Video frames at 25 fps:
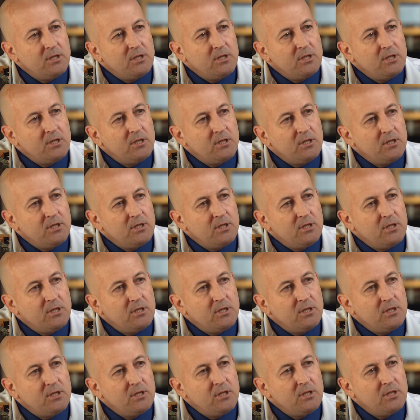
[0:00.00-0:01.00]

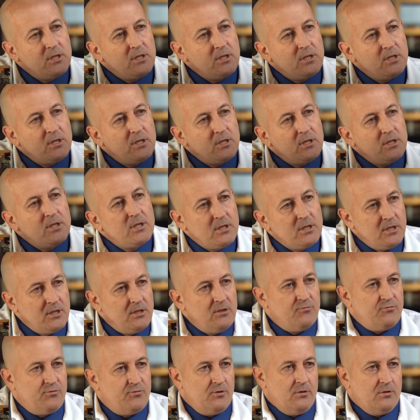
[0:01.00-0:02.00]
God.
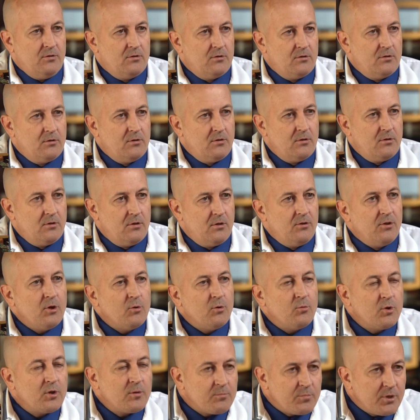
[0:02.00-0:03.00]
Believer that
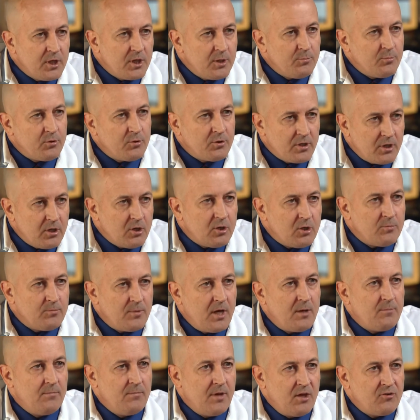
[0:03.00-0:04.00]
when people hear
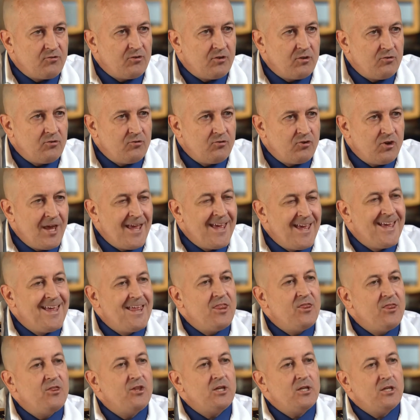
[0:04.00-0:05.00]
my message,
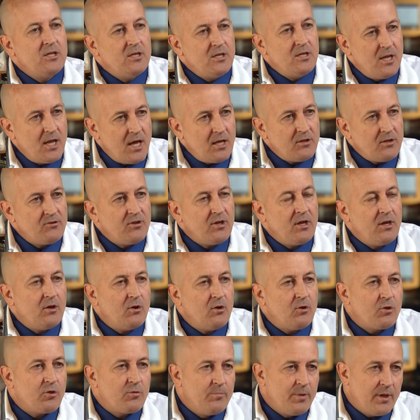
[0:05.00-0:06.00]
the net
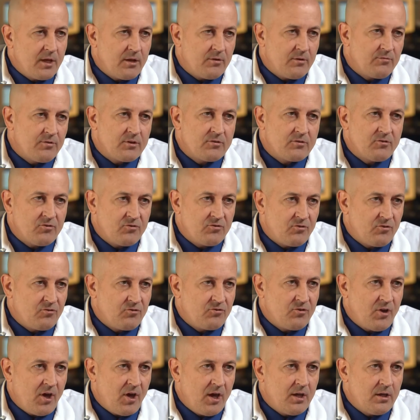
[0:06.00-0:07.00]
health benefit to
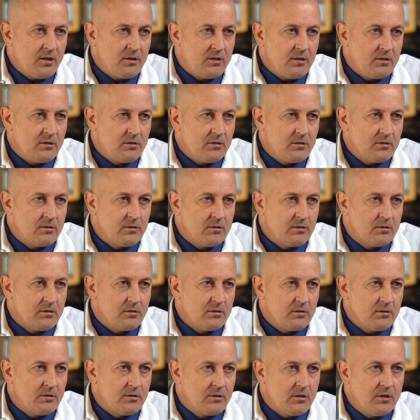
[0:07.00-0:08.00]
society
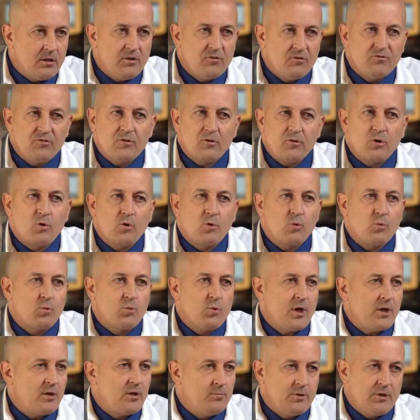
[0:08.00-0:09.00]
is
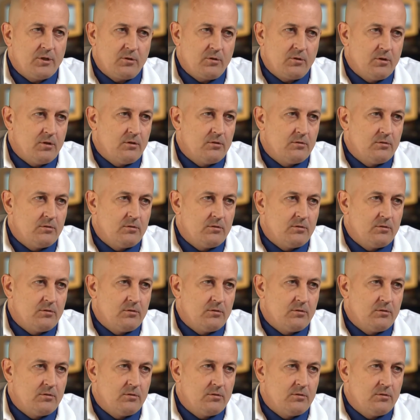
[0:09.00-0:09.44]
incredibly good.